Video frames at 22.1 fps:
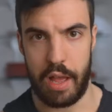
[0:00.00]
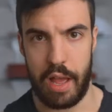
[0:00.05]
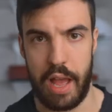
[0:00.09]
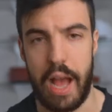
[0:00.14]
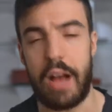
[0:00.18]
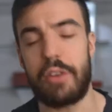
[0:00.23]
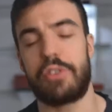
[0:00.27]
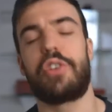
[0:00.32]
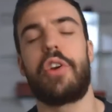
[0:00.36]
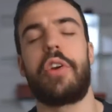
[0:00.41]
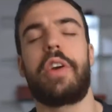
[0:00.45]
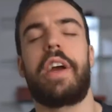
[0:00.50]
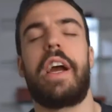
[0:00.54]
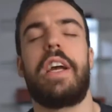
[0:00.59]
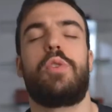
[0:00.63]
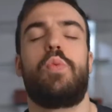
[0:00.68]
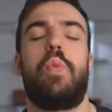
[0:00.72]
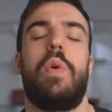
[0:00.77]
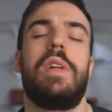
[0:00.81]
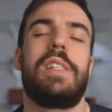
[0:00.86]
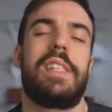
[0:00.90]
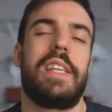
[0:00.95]
How's it going,
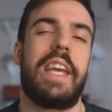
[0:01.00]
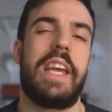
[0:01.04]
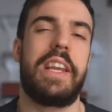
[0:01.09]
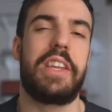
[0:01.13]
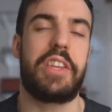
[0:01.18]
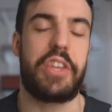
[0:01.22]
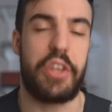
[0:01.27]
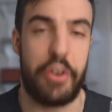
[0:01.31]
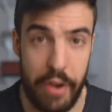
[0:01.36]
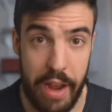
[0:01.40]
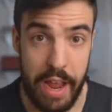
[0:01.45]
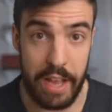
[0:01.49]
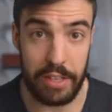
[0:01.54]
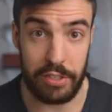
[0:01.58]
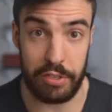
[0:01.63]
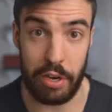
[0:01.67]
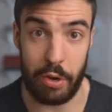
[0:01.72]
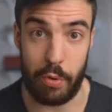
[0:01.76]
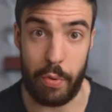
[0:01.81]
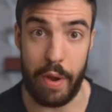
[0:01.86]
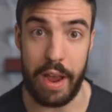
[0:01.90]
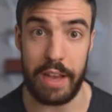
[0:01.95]
guys? Once again here
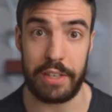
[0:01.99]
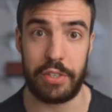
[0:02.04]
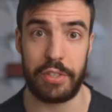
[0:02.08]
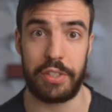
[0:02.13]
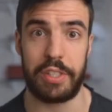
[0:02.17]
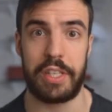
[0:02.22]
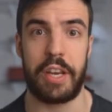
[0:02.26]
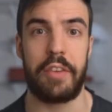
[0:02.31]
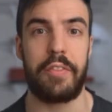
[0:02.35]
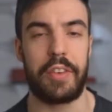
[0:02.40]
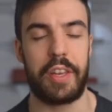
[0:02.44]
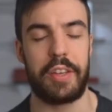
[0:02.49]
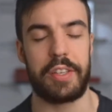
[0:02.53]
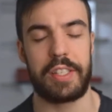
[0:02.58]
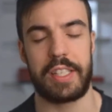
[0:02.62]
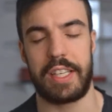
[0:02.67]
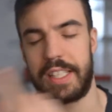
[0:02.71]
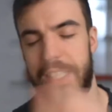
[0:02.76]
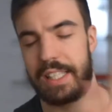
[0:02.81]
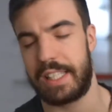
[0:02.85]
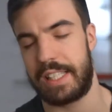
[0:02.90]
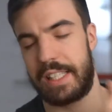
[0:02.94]
answering questions, and if this
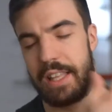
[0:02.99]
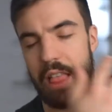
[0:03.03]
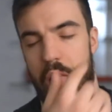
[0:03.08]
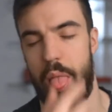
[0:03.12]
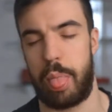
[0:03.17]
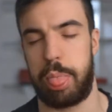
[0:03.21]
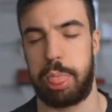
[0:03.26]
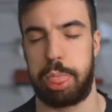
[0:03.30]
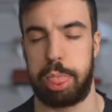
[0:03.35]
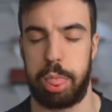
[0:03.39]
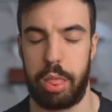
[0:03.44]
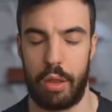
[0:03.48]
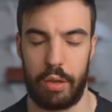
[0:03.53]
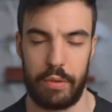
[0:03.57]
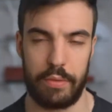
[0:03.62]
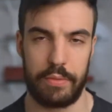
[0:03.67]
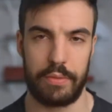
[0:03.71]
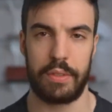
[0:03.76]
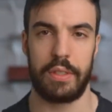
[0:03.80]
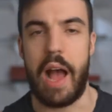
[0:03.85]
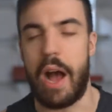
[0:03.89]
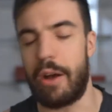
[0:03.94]
is
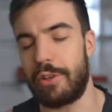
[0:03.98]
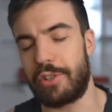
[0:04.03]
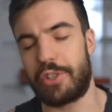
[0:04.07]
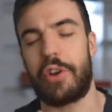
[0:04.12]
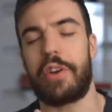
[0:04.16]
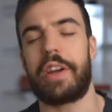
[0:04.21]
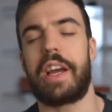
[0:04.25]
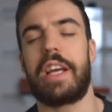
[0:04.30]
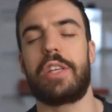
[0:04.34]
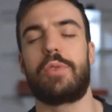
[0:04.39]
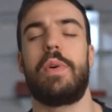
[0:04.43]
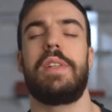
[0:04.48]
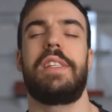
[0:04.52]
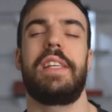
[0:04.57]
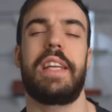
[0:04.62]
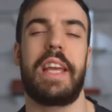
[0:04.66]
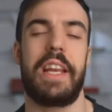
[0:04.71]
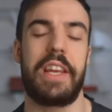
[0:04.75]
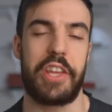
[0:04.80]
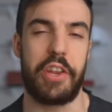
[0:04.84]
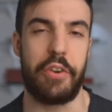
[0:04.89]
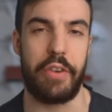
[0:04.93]
how's it going, guys? Once
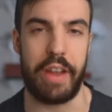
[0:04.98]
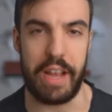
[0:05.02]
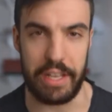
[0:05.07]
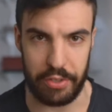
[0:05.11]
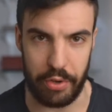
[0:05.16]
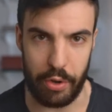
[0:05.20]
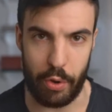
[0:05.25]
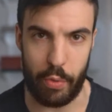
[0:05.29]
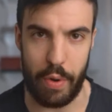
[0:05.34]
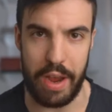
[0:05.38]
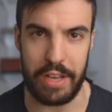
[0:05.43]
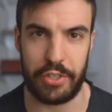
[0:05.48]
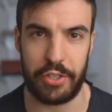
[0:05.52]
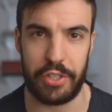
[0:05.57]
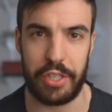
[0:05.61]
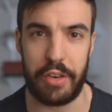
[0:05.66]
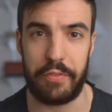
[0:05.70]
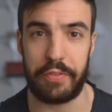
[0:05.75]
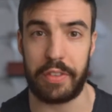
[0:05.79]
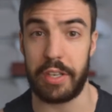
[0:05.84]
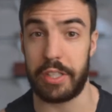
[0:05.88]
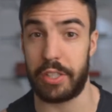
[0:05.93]
again here answering questions,
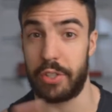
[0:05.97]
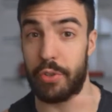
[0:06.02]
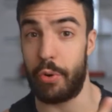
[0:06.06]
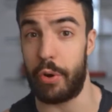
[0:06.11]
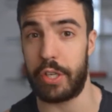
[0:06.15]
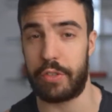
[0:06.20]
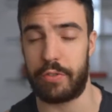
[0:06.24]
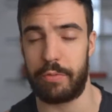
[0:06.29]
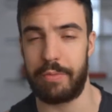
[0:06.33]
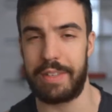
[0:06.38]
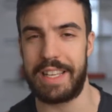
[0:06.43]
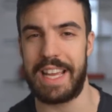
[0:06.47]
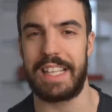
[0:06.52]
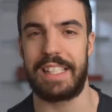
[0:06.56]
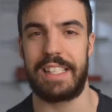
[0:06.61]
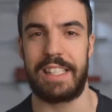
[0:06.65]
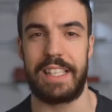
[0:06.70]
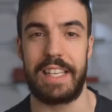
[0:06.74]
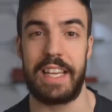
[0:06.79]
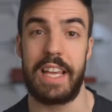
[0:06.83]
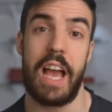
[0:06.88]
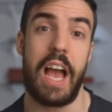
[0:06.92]
and if there's noise from the
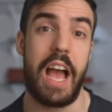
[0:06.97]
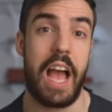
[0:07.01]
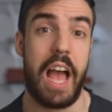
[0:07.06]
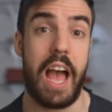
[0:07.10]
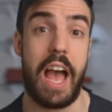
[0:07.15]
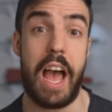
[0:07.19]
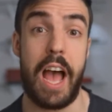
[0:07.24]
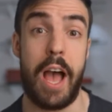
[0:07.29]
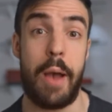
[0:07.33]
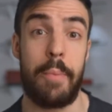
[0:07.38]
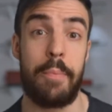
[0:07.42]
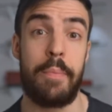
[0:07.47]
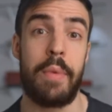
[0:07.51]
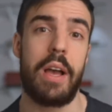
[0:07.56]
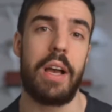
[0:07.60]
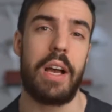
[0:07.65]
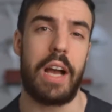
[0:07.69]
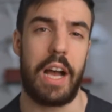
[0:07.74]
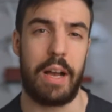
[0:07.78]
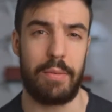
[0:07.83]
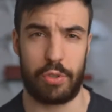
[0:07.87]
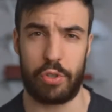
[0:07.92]
AC,
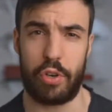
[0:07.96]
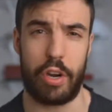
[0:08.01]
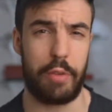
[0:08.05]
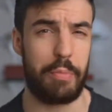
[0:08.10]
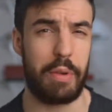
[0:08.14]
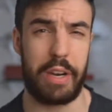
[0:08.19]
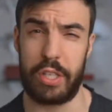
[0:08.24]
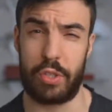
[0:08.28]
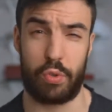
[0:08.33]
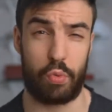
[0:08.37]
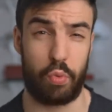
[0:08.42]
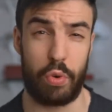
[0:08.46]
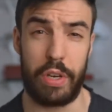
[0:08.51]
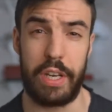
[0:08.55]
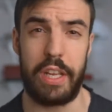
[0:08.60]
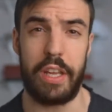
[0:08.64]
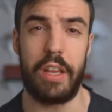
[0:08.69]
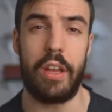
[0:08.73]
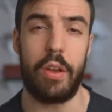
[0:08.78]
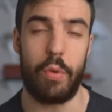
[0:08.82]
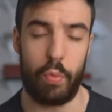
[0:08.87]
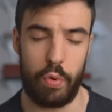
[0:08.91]
I'm sorry, but it's
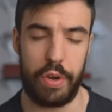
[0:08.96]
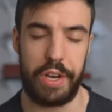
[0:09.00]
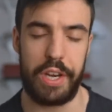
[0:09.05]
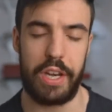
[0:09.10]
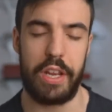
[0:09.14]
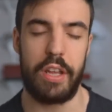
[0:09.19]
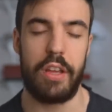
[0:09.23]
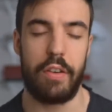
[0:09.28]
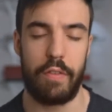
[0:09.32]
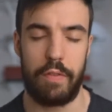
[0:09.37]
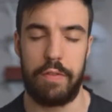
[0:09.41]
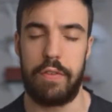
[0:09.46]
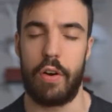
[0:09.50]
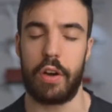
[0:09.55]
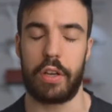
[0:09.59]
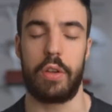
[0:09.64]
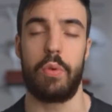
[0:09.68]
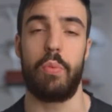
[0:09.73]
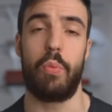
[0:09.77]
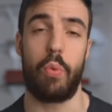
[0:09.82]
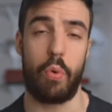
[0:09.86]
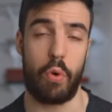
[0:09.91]
really
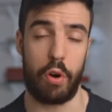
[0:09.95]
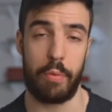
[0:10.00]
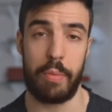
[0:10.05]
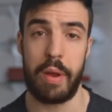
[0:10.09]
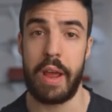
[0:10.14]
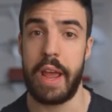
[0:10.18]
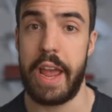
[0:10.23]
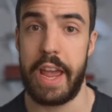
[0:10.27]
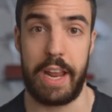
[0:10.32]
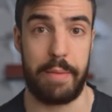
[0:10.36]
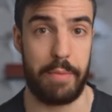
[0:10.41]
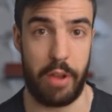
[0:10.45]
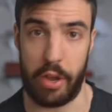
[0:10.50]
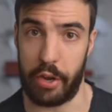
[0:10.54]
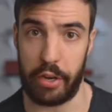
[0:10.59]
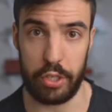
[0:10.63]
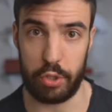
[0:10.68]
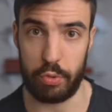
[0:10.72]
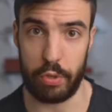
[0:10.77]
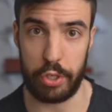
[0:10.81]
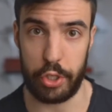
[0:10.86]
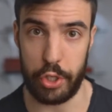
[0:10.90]
f***ing warm, and I'm not
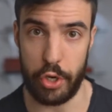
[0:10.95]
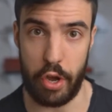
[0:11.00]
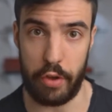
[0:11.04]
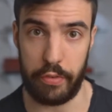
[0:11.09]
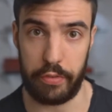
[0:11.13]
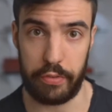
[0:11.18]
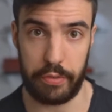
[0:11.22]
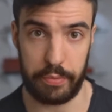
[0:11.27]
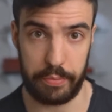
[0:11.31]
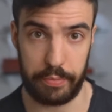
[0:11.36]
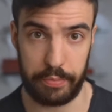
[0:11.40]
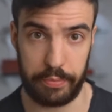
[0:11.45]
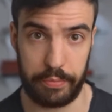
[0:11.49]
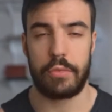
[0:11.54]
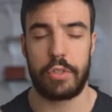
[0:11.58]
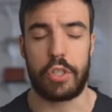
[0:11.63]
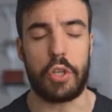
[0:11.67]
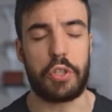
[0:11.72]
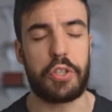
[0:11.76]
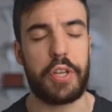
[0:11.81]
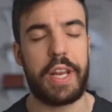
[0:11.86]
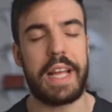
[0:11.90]
gonna switch it off.
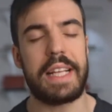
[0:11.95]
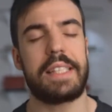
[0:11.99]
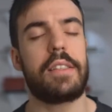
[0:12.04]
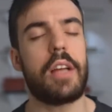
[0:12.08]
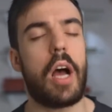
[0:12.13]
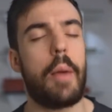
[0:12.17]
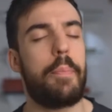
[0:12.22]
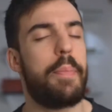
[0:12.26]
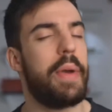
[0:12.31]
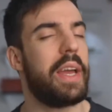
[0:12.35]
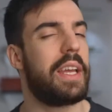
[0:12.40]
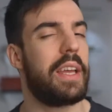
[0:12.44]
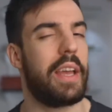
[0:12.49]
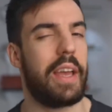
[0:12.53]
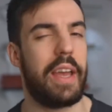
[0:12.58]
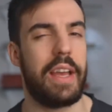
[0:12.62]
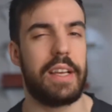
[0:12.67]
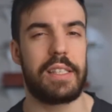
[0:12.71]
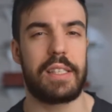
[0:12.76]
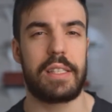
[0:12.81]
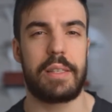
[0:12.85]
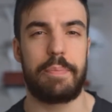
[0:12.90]
So today's topic
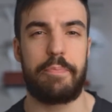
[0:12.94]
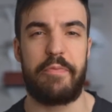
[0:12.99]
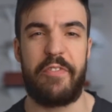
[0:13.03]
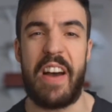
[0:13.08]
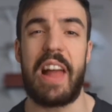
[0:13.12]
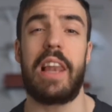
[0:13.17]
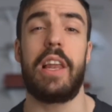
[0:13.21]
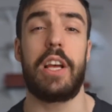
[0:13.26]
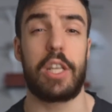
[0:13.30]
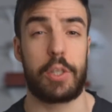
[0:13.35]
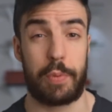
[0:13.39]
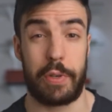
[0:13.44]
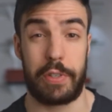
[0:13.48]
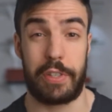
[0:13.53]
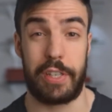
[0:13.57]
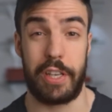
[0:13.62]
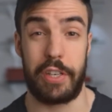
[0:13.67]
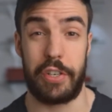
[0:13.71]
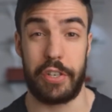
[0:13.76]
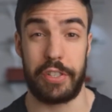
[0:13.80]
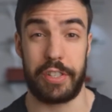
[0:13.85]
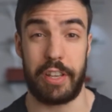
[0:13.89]
is fat loss
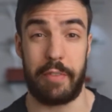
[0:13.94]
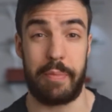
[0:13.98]
procedures.